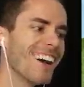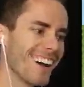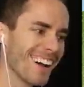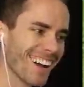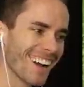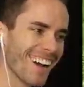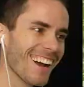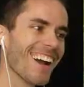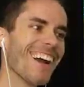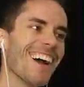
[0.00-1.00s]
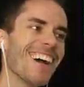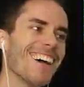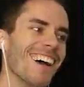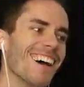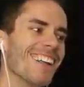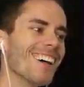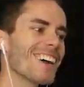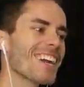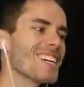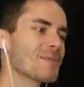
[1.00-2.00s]

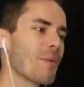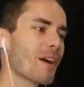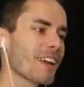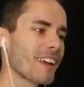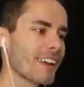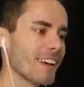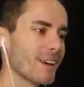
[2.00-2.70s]
Look at his body